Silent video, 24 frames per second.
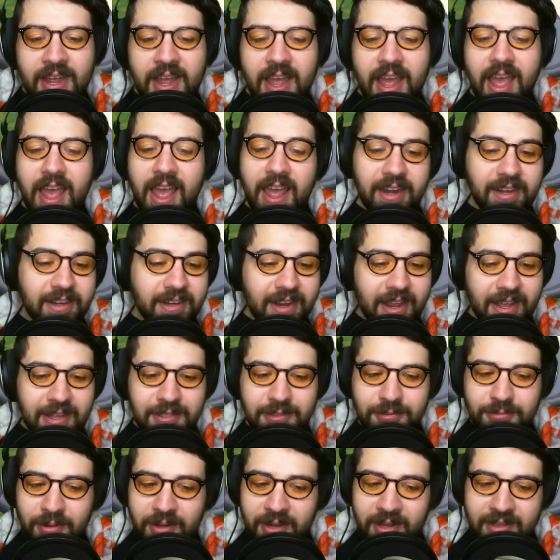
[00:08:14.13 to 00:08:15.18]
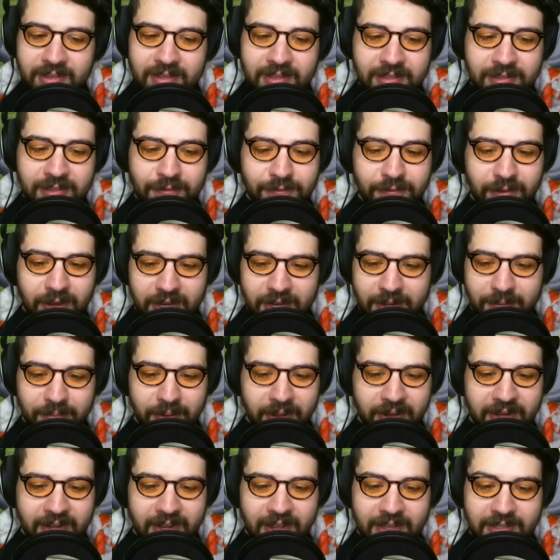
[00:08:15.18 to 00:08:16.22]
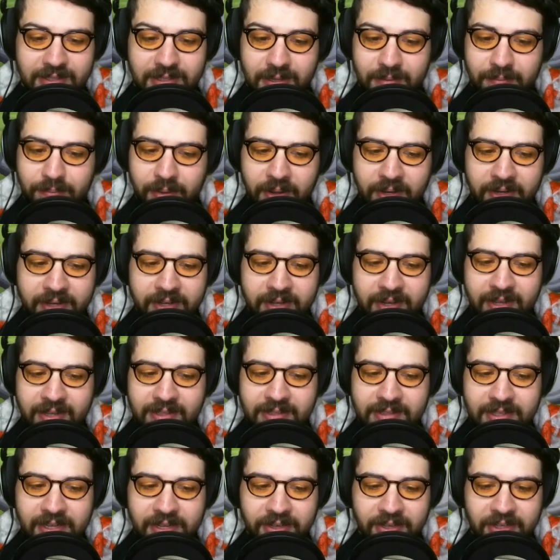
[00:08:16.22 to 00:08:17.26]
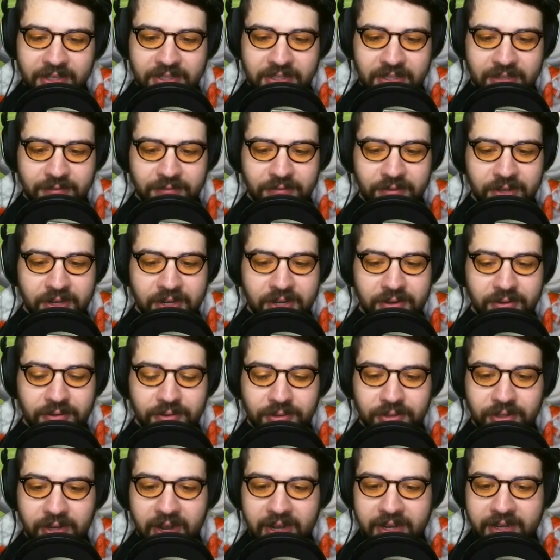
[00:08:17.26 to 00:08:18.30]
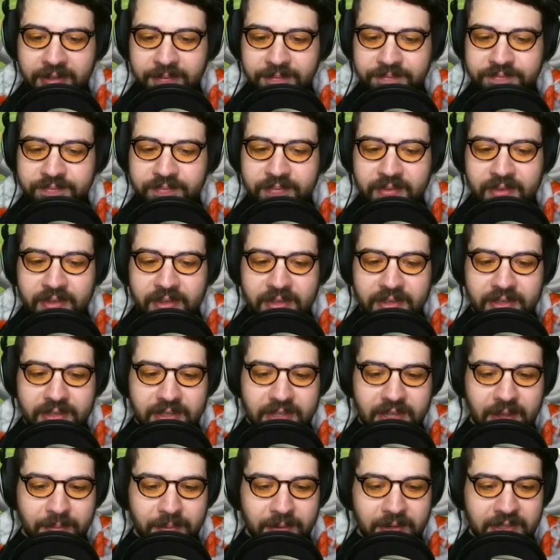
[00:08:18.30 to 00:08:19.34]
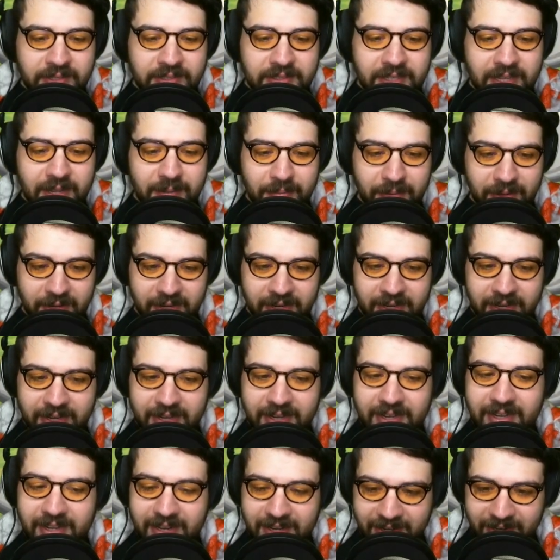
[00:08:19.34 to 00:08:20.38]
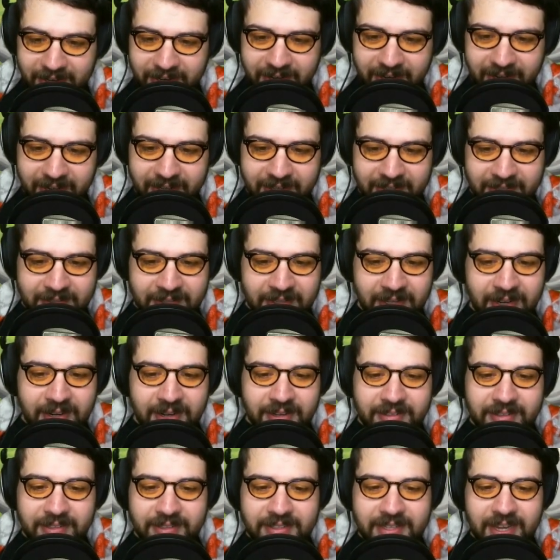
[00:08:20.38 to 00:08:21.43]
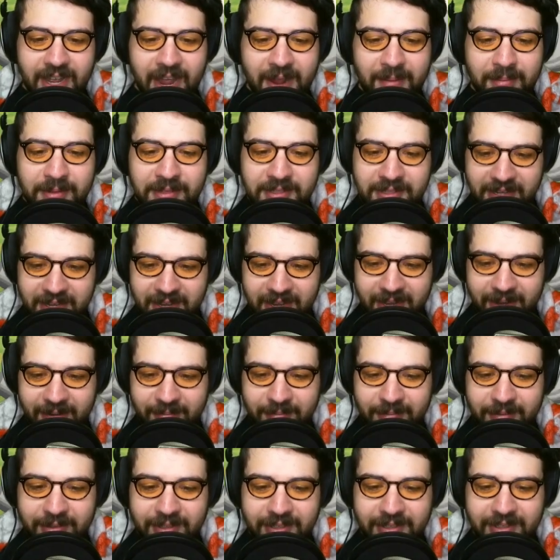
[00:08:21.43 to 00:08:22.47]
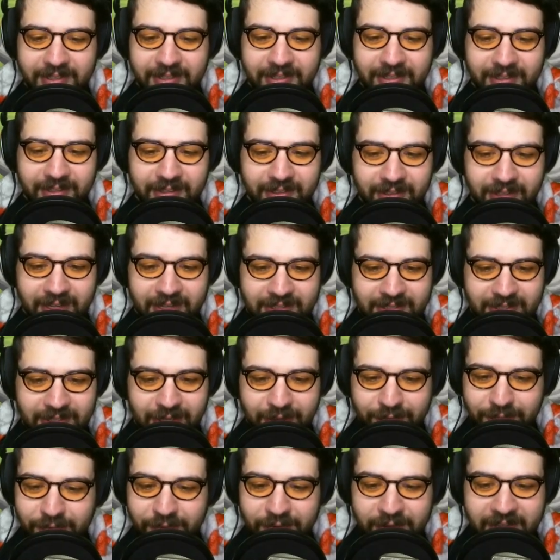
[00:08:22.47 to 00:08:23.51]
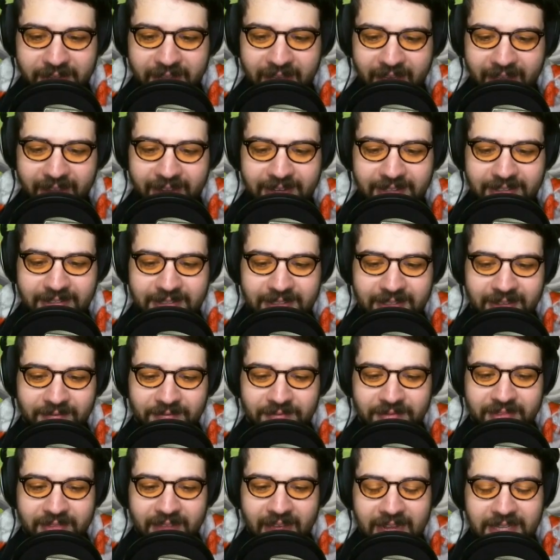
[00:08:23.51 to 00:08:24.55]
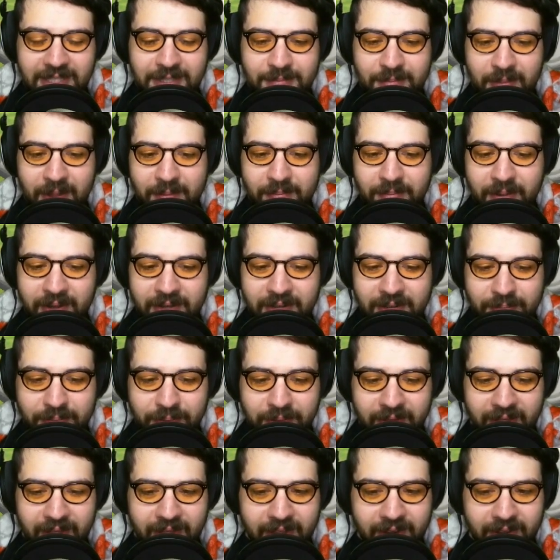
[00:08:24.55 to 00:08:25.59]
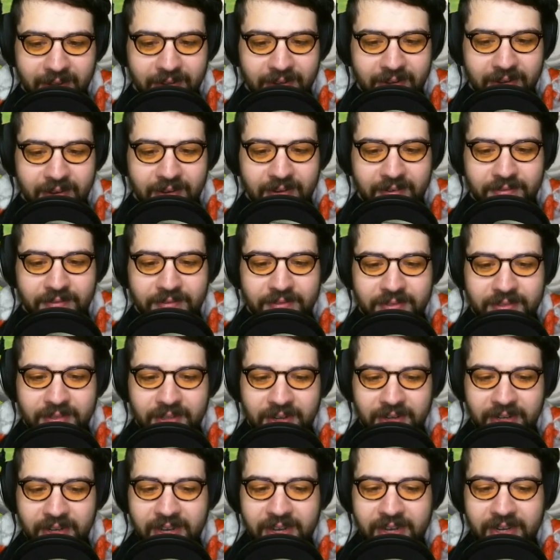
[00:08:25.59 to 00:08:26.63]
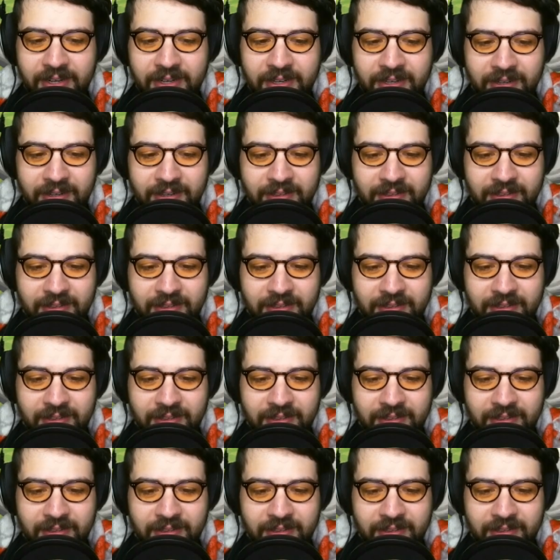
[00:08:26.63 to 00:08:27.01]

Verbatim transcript: And guess what? This funny bunny has a Bunny Day secret just for you. Ready? Yippity skippity, here it is. The time has come. Let's look for the eggs. That's my bunny plan. They're here.